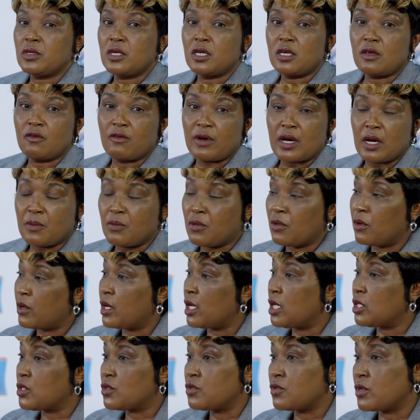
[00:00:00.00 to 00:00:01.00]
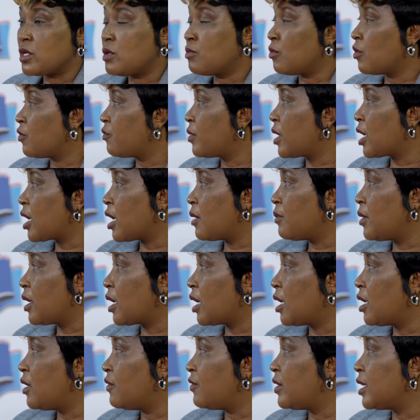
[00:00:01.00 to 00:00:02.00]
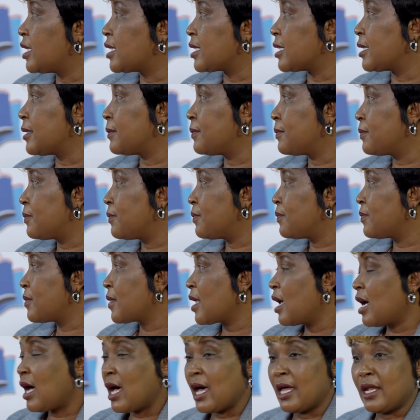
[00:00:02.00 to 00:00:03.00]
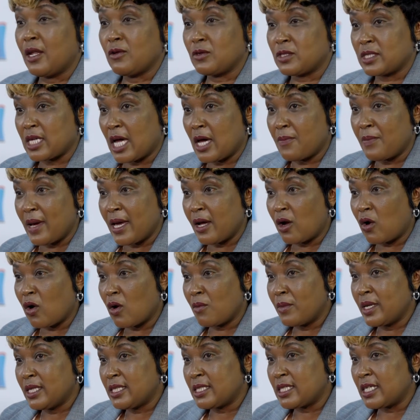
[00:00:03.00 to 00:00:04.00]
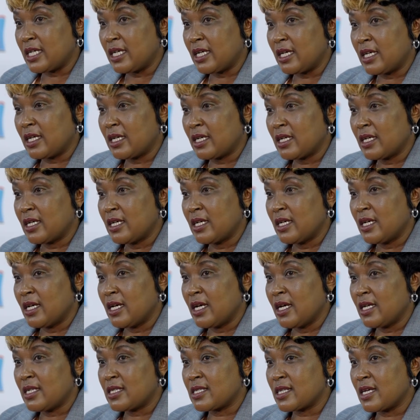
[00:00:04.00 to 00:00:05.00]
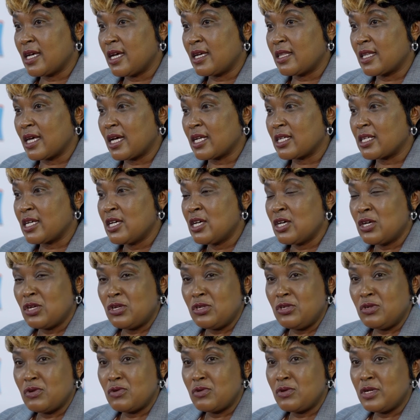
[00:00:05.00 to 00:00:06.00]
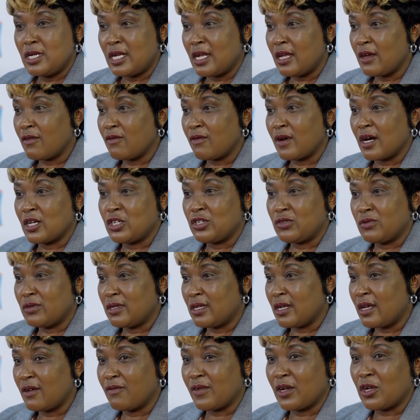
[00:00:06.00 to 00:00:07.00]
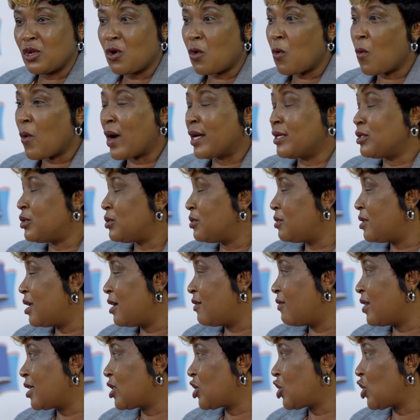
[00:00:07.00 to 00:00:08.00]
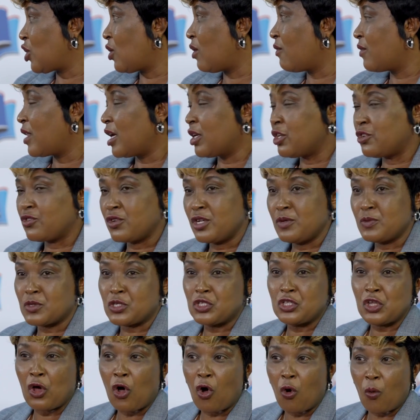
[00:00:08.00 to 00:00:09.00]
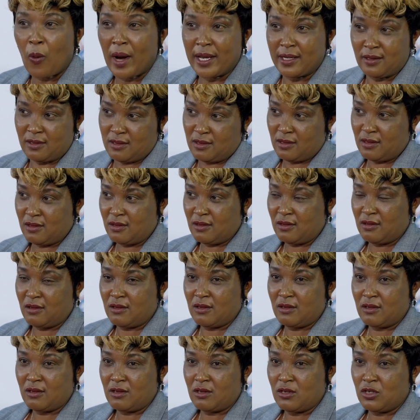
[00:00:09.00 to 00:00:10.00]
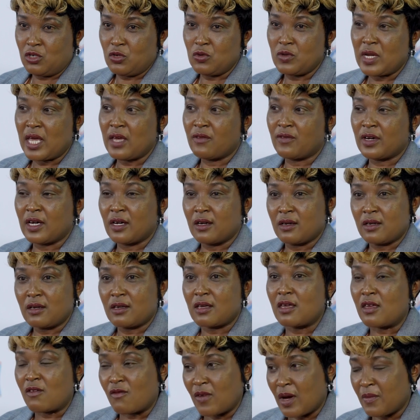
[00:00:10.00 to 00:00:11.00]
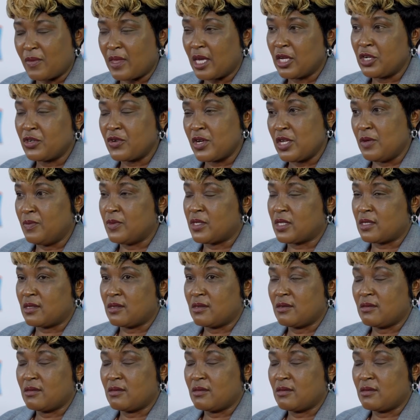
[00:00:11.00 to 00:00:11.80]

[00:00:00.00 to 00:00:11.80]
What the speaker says: give up on his dream of becoming an aviator. And I'll start by commenting and saying that no one should ever shelve their dreams, no one should ever give up their dreams.